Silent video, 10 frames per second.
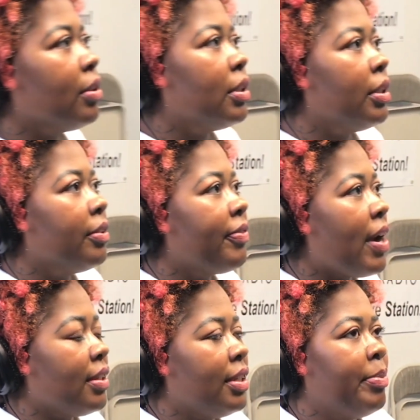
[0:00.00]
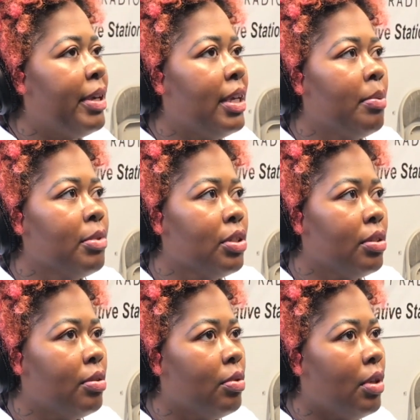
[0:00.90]
earlier, finally being able
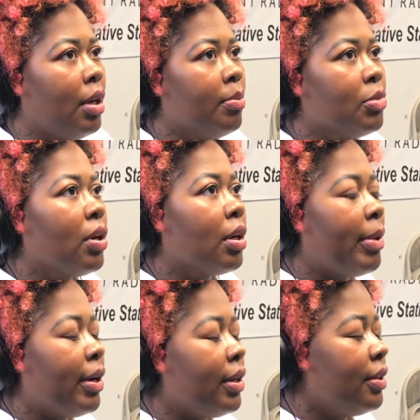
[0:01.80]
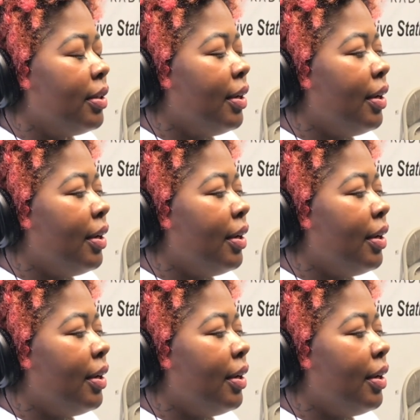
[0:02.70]
to talk about it.